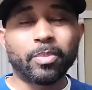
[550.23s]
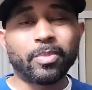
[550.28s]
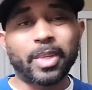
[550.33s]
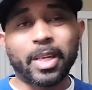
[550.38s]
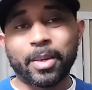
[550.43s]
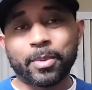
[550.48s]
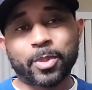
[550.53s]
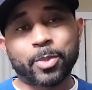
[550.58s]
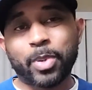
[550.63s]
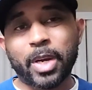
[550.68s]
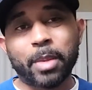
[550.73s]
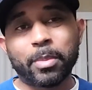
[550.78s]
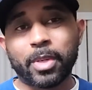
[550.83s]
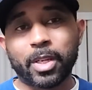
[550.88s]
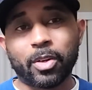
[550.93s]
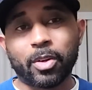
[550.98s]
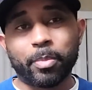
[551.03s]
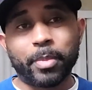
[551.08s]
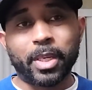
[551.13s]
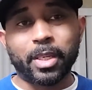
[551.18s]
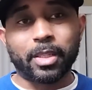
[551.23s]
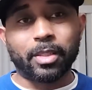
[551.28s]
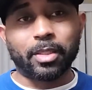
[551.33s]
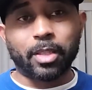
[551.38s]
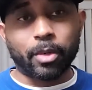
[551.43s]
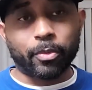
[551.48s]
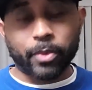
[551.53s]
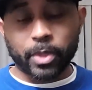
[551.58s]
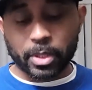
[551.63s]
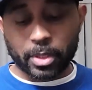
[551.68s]
I was probably not going to make a
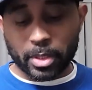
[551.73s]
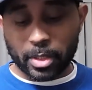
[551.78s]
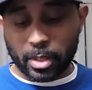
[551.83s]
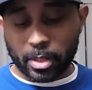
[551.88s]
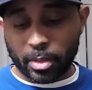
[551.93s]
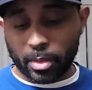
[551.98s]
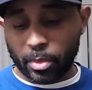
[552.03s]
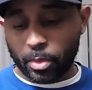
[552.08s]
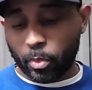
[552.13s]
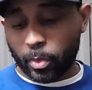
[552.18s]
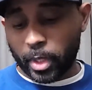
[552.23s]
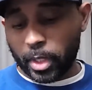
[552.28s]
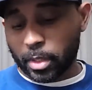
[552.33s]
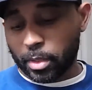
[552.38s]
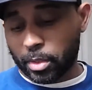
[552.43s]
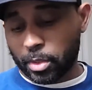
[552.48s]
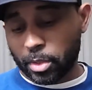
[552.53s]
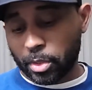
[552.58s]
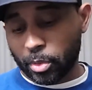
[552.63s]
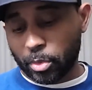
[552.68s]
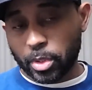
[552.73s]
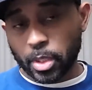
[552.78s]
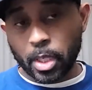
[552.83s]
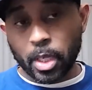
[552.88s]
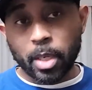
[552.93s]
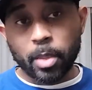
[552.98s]
difference in the way it shoots,